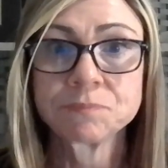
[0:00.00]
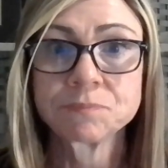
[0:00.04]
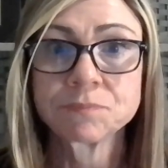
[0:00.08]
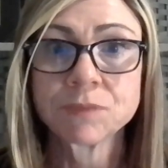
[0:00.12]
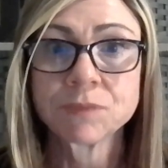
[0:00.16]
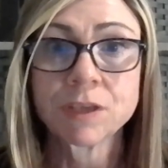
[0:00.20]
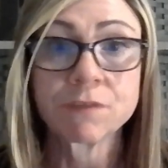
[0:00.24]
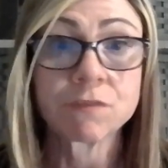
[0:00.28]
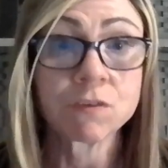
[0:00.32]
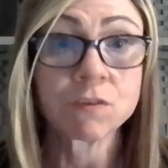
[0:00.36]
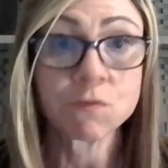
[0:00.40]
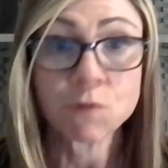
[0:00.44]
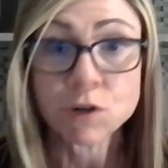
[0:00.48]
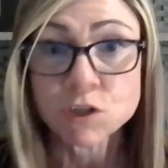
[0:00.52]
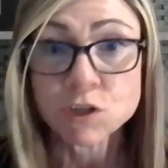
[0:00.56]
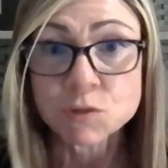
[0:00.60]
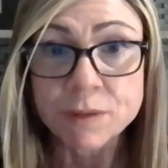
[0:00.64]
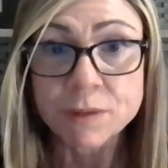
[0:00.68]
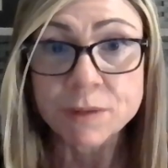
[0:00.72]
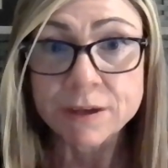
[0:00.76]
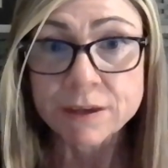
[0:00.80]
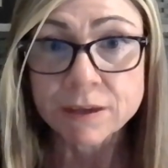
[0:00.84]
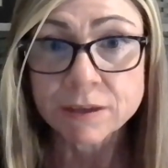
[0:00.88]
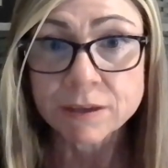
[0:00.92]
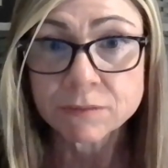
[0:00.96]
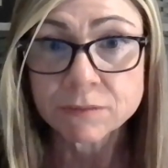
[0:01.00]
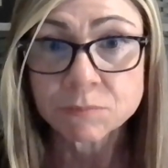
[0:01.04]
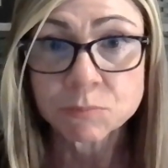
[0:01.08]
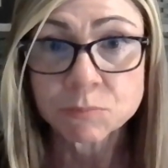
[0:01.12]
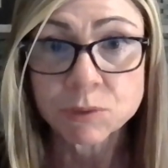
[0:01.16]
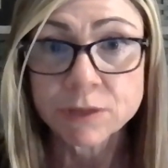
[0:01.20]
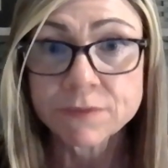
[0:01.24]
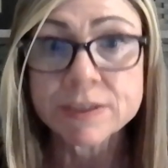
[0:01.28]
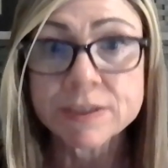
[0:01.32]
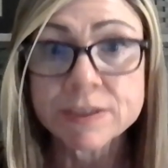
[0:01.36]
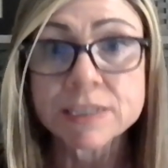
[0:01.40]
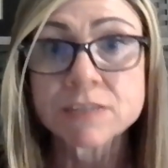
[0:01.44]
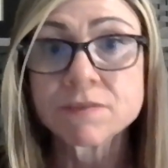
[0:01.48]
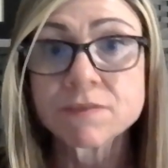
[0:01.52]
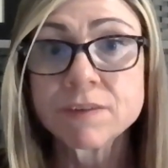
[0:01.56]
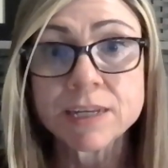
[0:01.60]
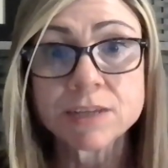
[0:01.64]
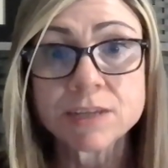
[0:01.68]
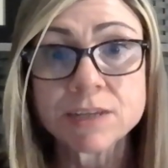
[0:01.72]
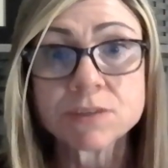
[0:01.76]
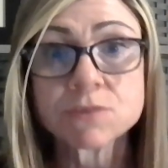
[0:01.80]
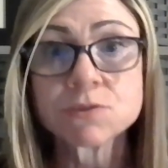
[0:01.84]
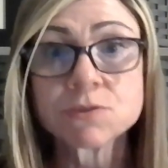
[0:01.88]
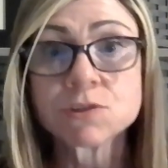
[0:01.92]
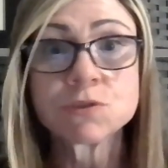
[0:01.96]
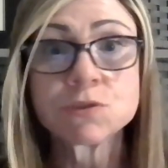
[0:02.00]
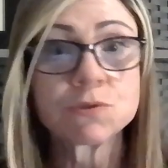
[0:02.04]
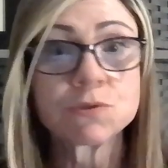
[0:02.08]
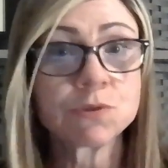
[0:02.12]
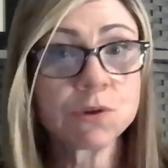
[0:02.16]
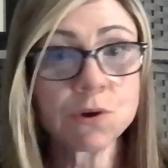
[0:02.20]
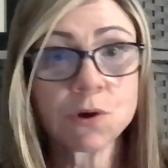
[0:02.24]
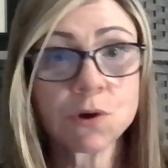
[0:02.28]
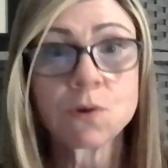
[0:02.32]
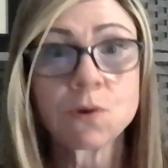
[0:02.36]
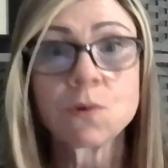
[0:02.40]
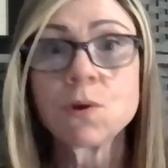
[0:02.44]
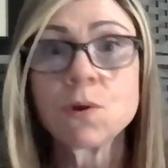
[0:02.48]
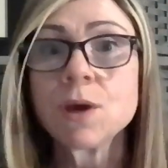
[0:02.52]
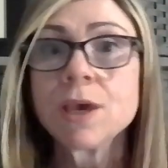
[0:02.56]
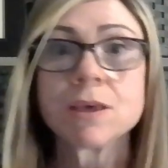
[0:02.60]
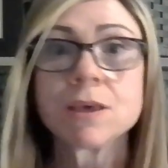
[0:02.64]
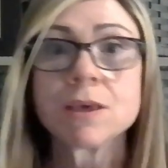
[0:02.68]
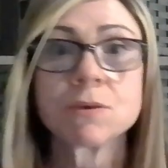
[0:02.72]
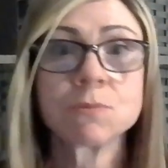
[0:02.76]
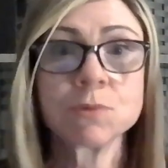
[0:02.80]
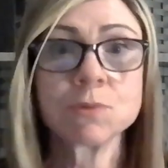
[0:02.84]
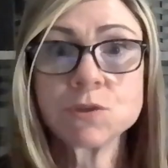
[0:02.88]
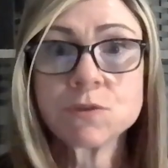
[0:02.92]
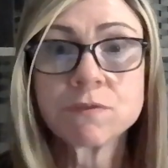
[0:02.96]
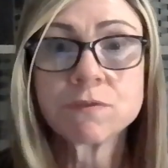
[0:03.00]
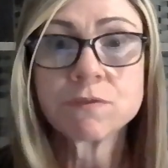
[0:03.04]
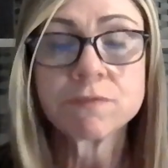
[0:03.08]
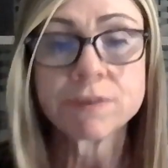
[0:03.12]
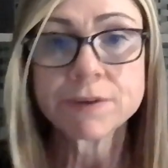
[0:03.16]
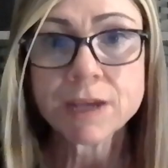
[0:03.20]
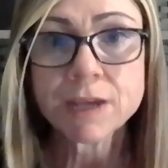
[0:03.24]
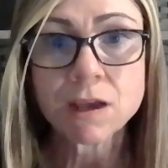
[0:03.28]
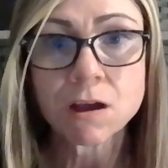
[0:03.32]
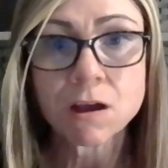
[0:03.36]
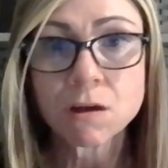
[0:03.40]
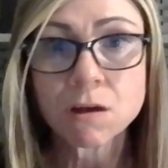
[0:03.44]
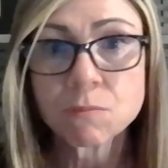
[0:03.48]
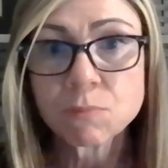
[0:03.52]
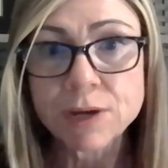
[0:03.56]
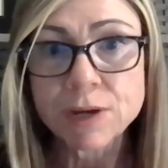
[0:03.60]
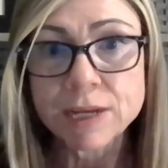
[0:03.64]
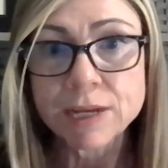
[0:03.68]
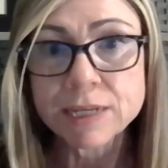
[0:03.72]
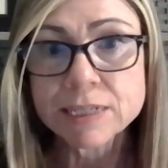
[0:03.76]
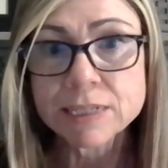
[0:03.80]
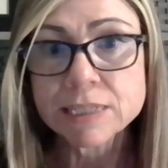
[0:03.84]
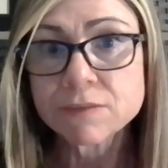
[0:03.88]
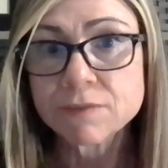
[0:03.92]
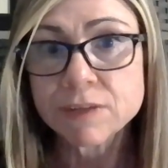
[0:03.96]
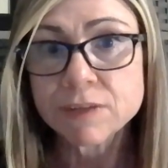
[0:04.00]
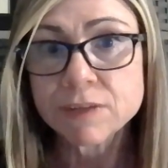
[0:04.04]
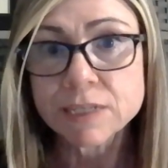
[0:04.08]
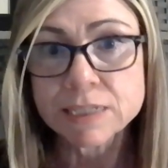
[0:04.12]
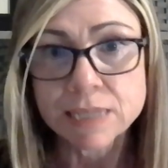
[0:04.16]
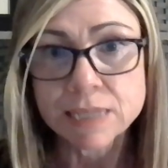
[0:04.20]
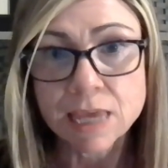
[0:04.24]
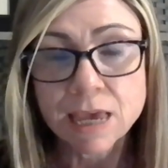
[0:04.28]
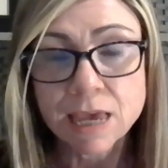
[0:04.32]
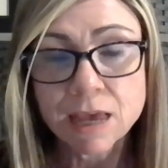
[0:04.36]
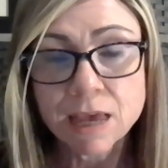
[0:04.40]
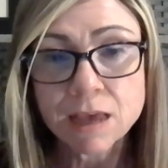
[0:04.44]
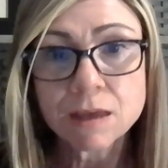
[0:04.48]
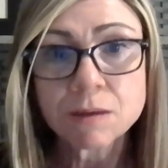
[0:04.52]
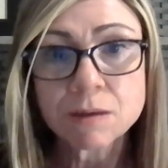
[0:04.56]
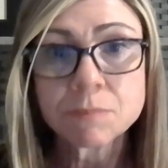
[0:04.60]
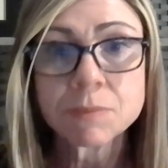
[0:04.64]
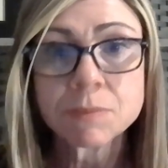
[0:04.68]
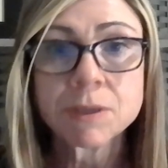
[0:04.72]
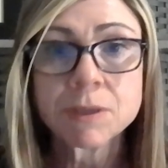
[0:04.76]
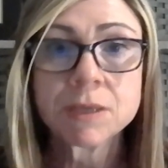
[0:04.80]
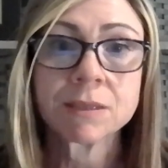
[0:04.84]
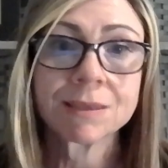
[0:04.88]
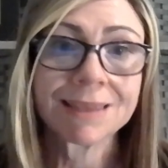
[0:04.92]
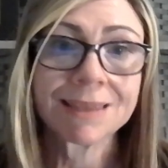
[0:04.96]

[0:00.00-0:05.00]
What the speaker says: if you watch my previous videos, you know we do a very comprehensive exam,